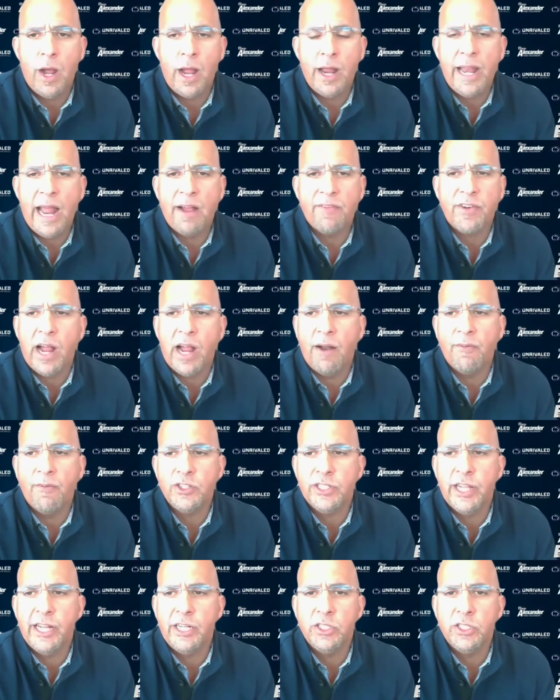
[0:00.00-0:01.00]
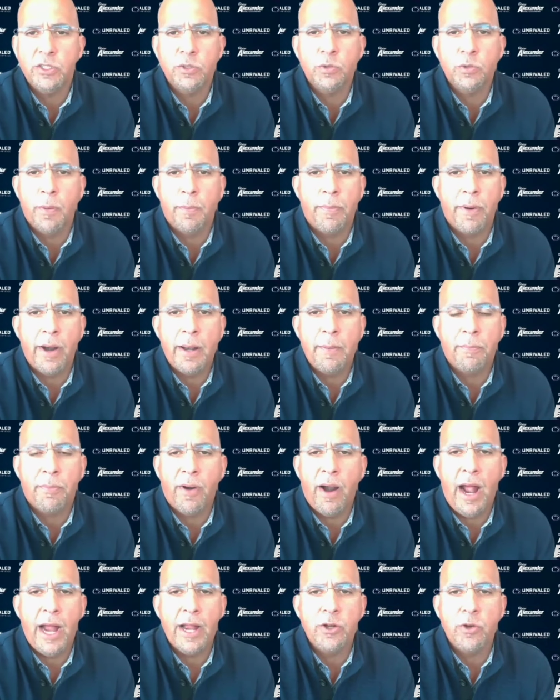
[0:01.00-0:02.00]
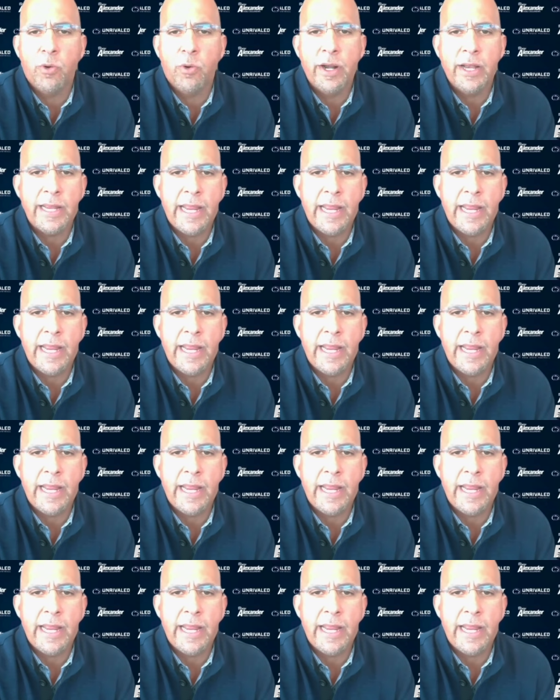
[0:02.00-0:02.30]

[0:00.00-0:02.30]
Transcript: I'd have conversations with Brent Pry during